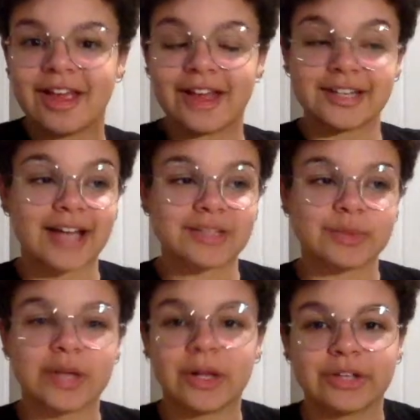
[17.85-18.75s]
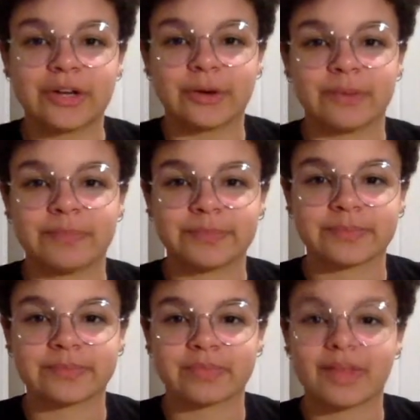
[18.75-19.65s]
And as we all know,
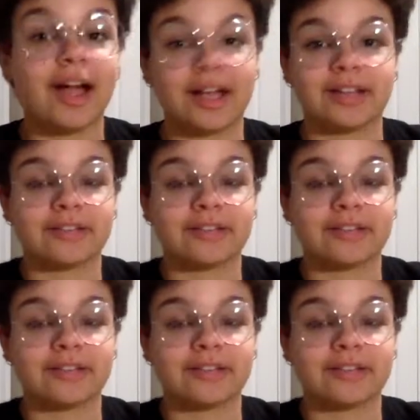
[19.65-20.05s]
I love